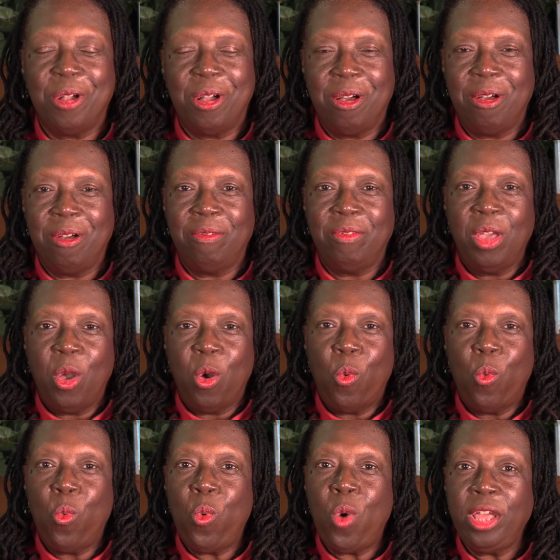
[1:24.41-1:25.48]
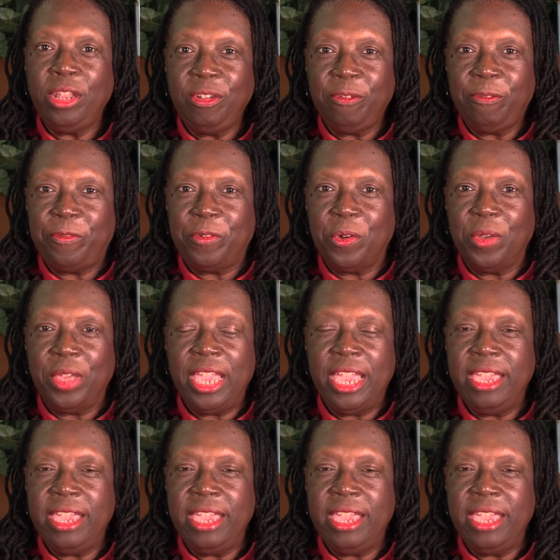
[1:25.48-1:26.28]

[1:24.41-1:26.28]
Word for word: of wonderful,